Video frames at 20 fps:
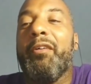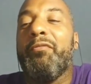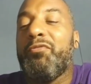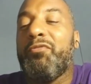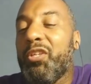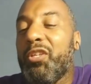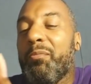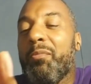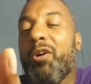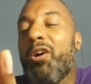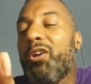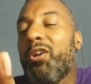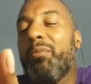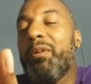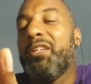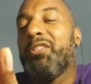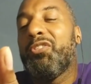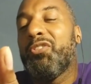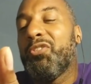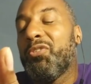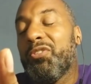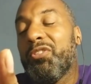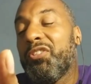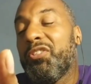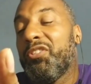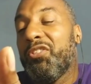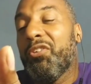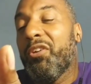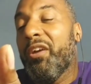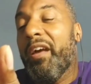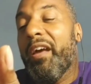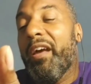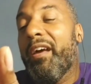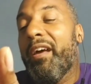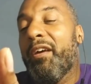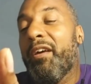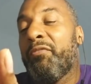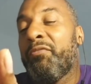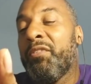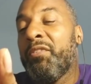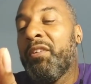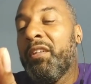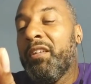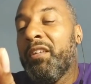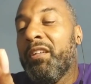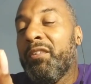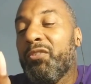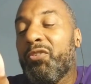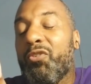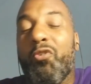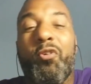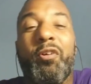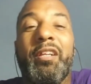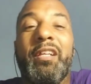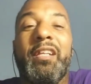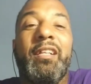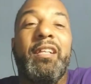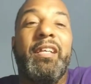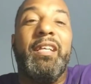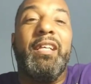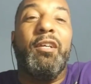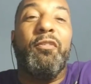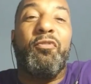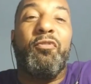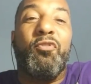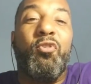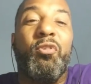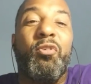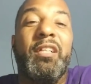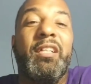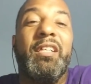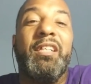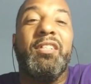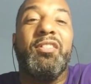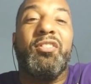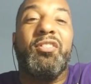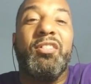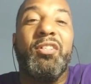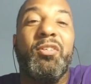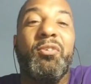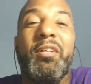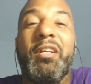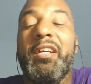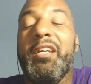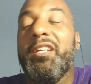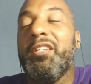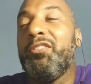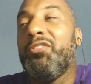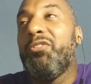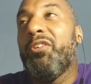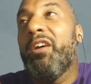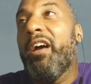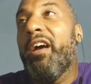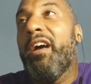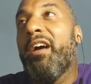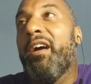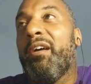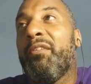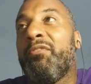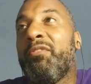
Tim Hardaway Jr. You have Courtney Lee. If Courtney Lee is still here, you have,